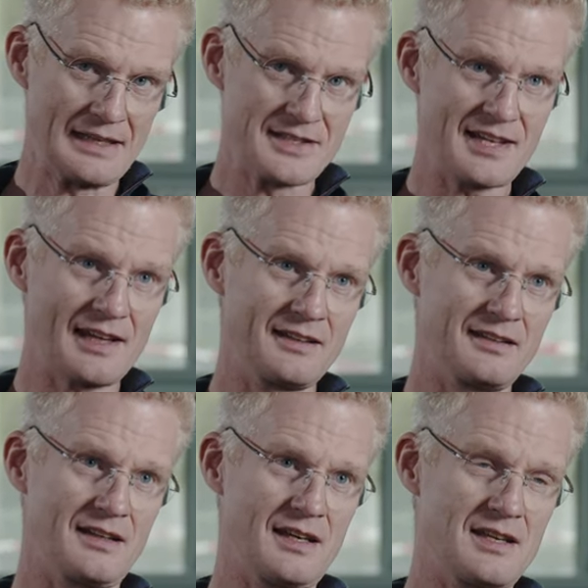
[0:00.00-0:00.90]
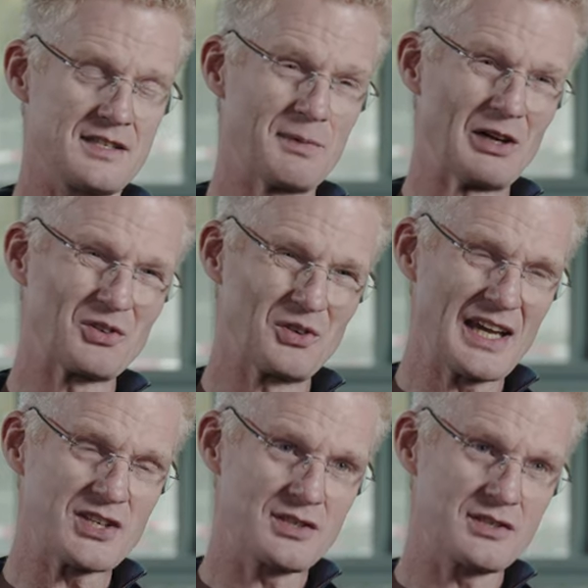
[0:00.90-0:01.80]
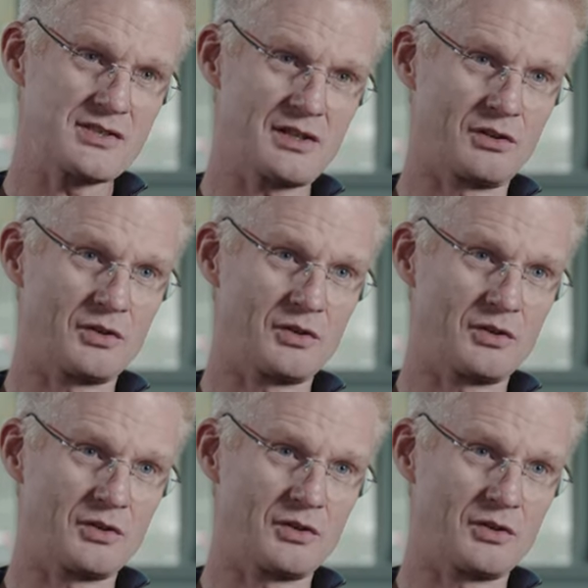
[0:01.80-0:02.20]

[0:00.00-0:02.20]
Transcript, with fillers: The second is about connections, so